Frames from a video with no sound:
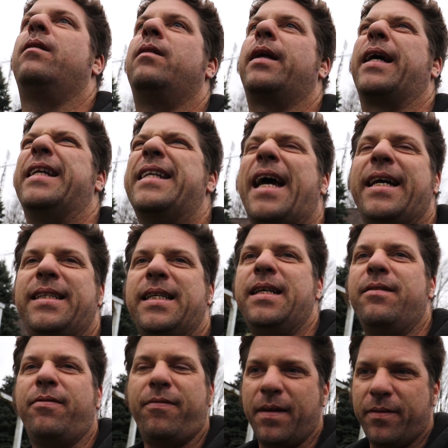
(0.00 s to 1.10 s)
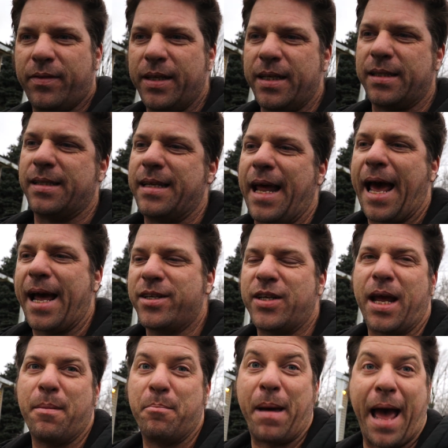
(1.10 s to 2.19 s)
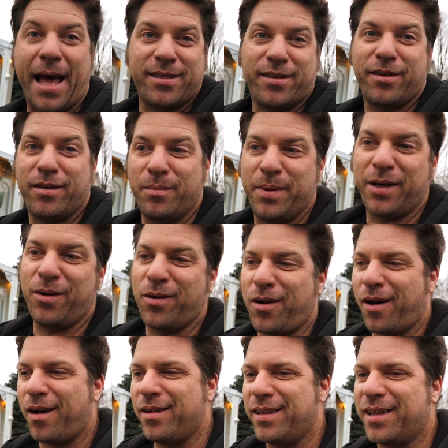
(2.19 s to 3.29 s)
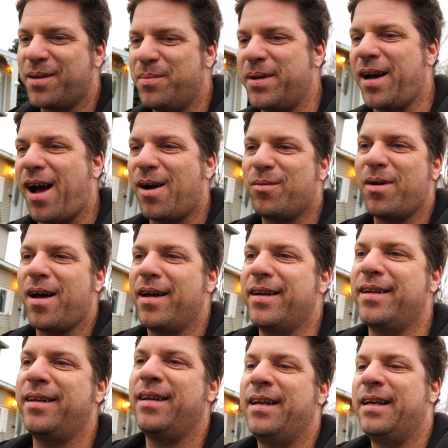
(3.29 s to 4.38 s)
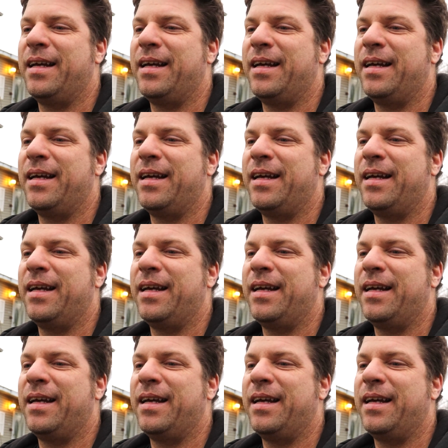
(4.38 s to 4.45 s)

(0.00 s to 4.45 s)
like a 1950s Nash Ambassador, big old car that could be hot rodded.